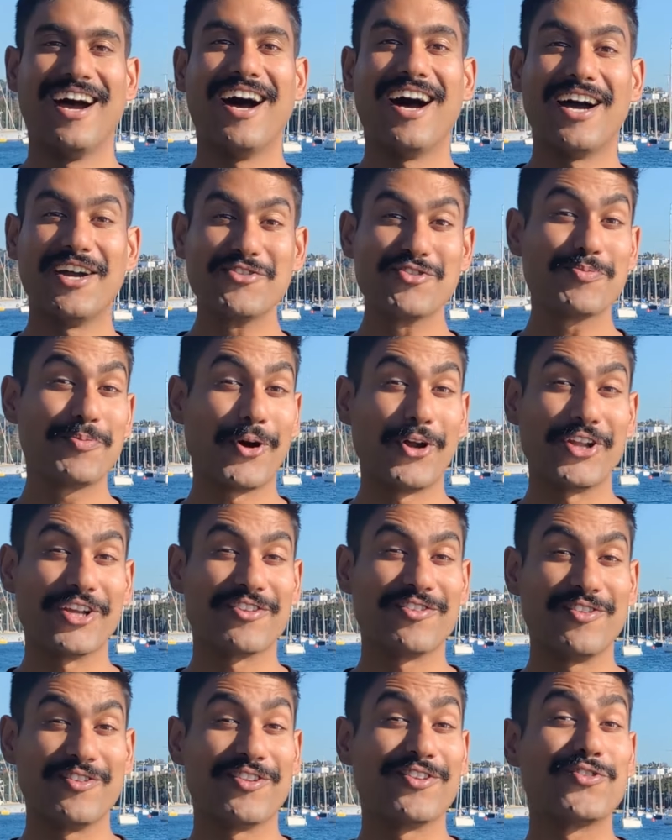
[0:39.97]

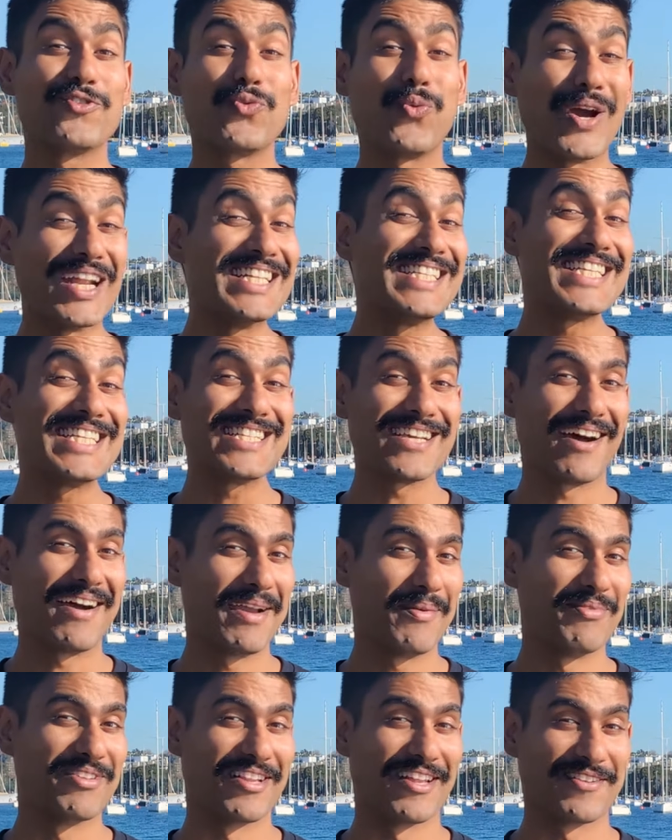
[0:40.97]
Hydroponics uses 20
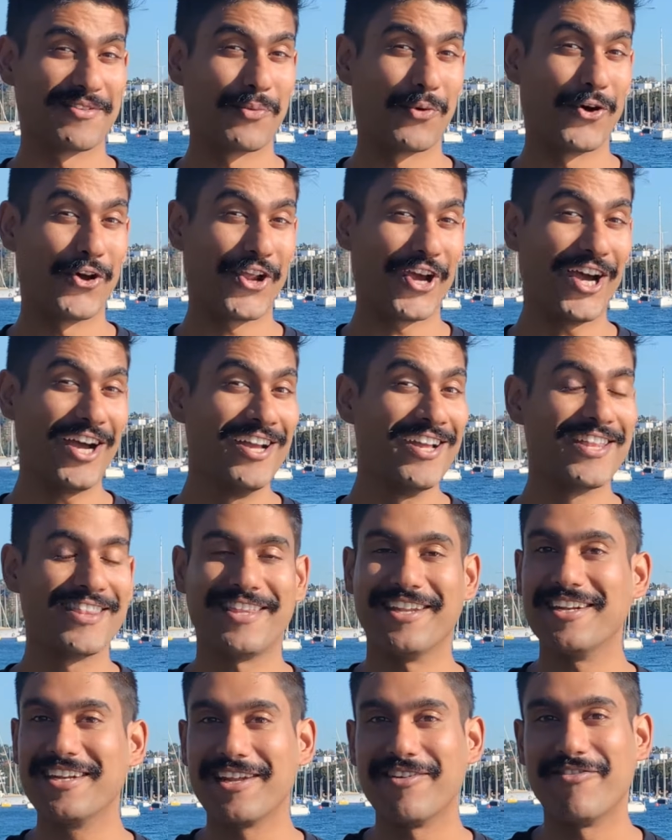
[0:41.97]
times less water
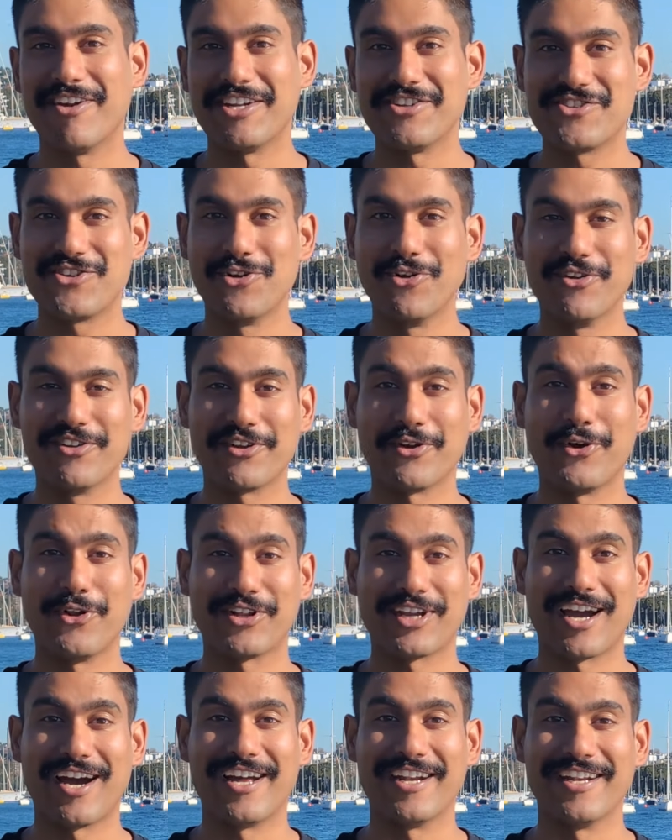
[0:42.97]
than conventional
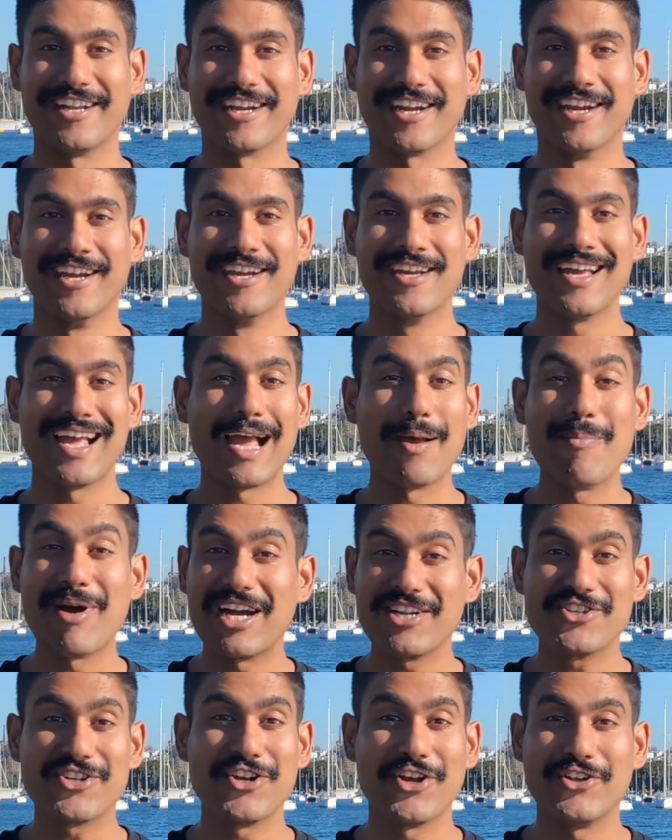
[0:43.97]
soil gardening.
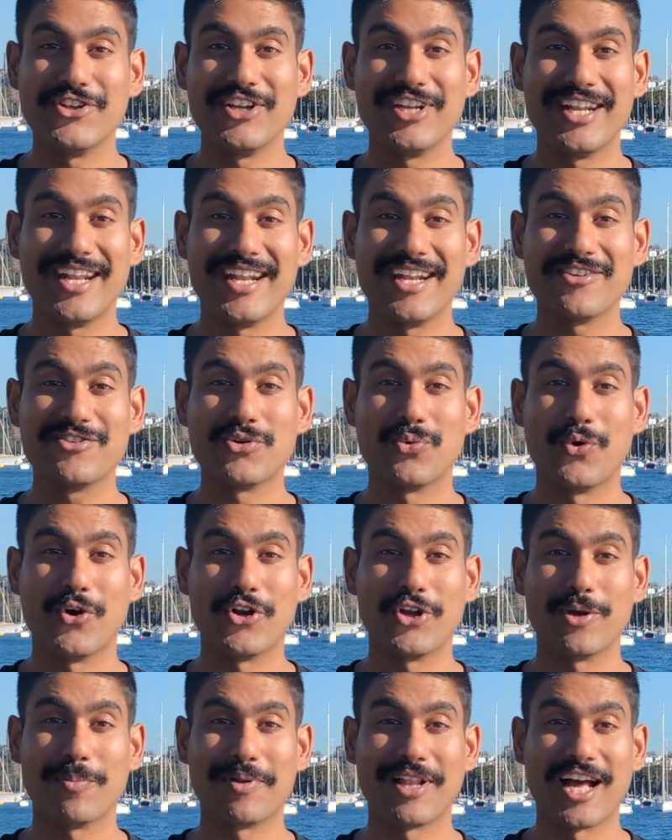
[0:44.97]
Imagine only needing to
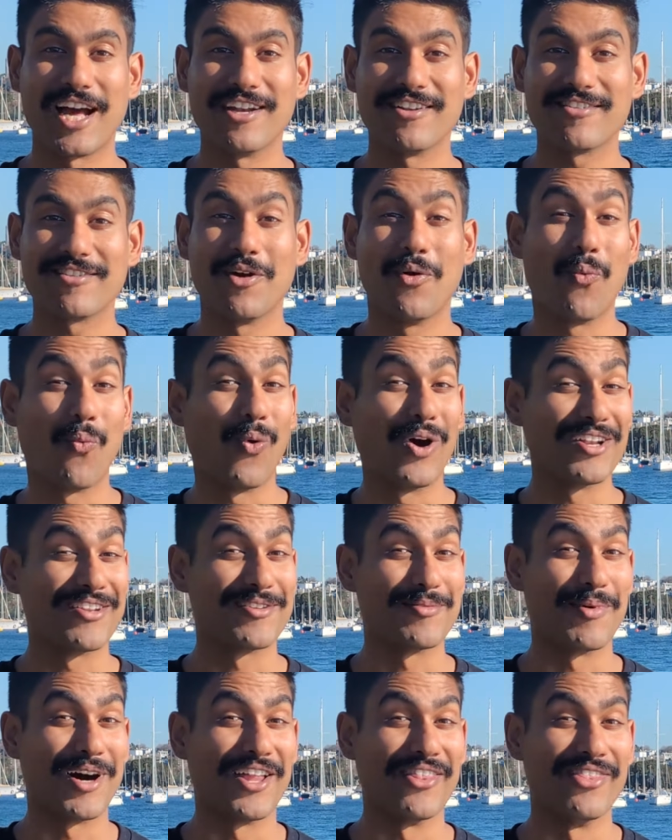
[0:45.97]
water your plants once
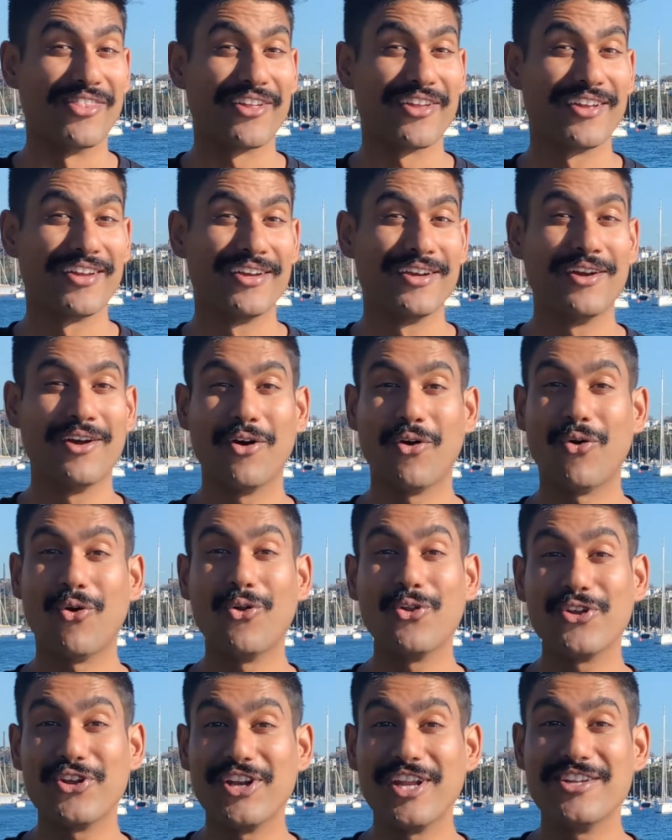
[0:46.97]
a month.
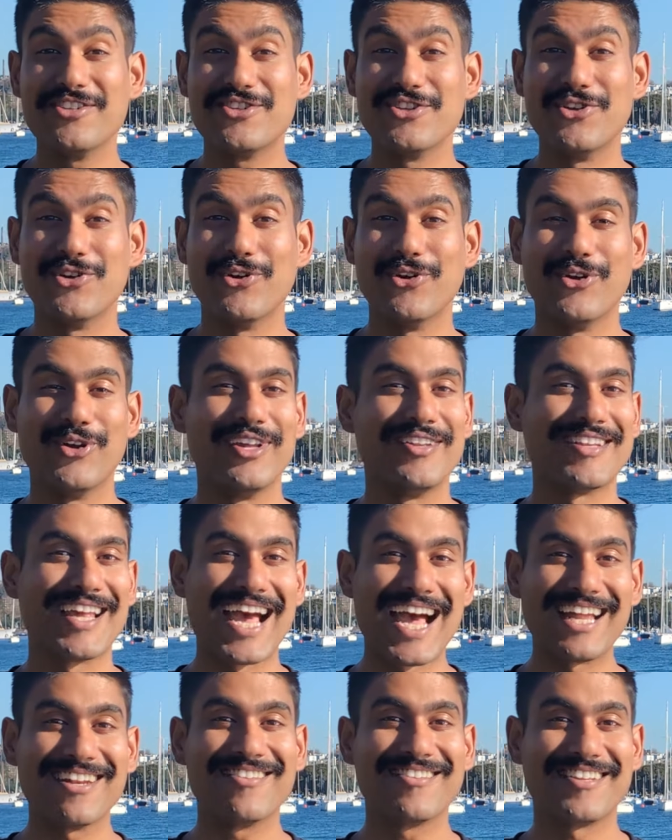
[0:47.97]
All you need to do is
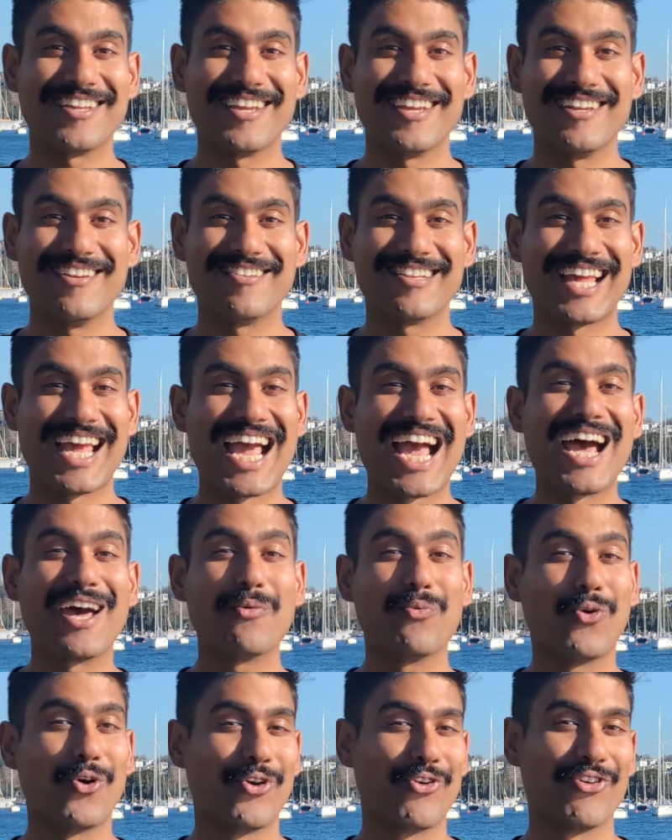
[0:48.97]
add seeds,
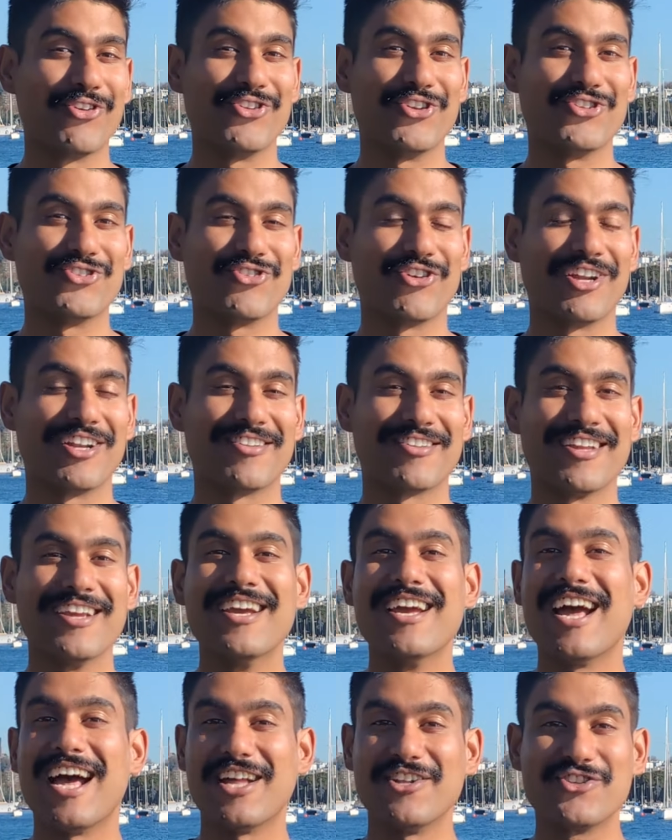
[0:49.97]
add water and nutrients,
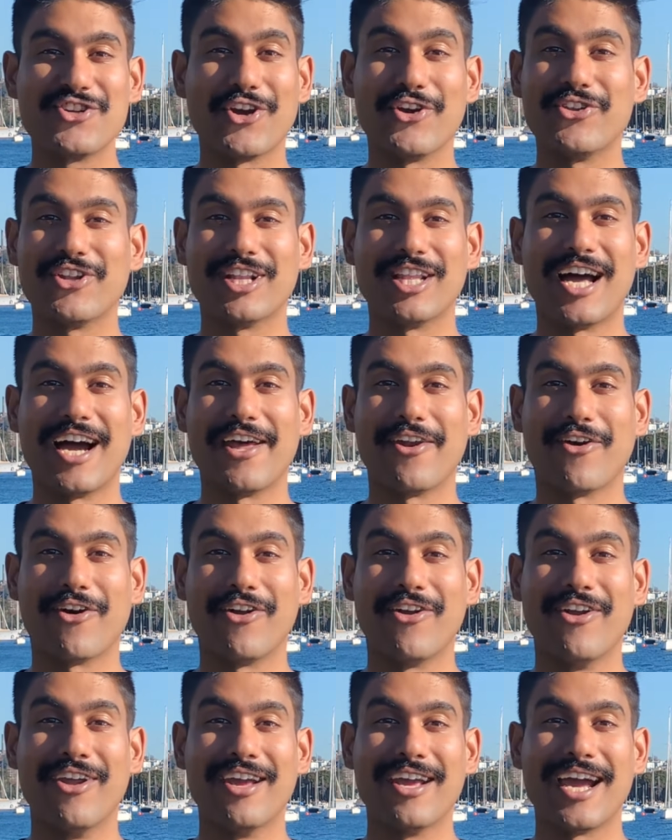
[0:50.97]
and turn the light
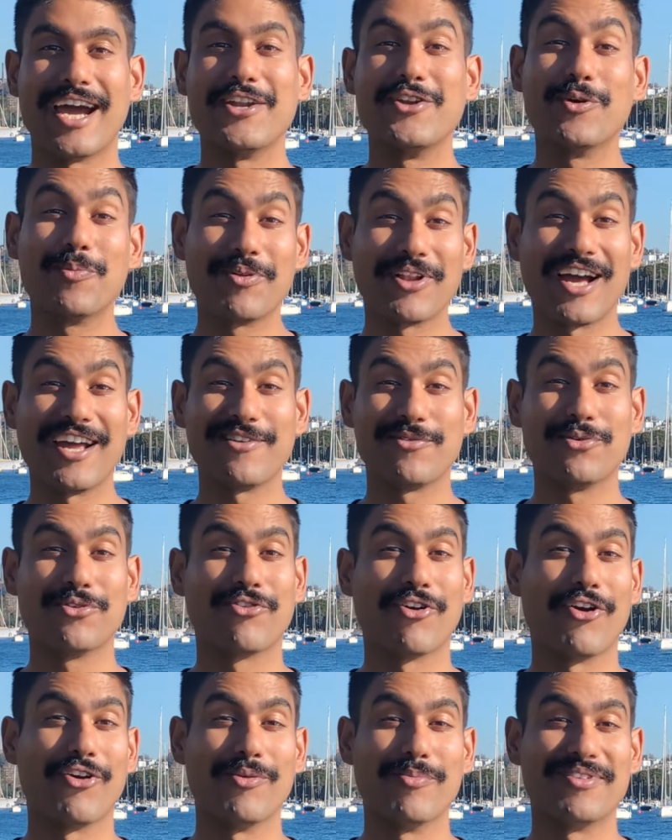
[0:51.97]
on, and your plants will
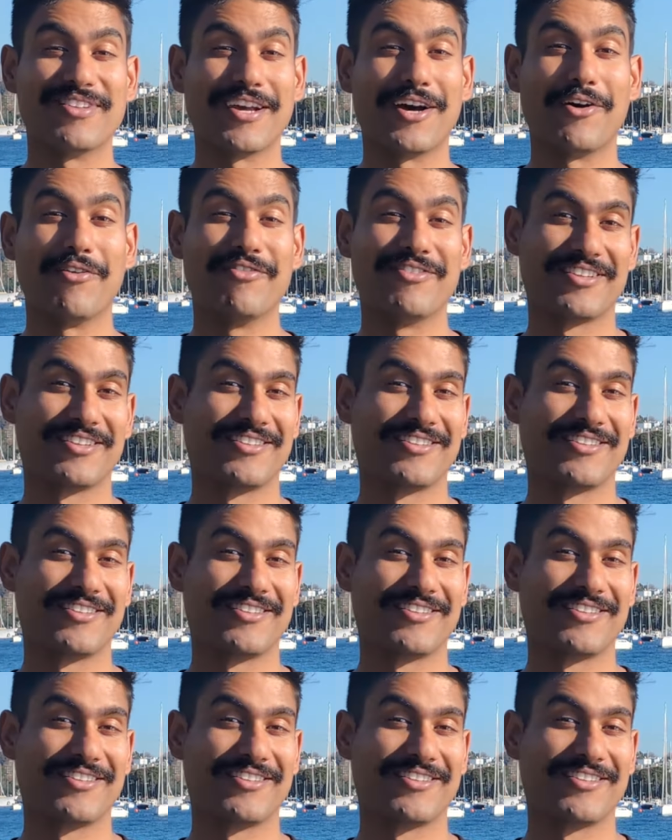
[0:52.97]
grow themselves.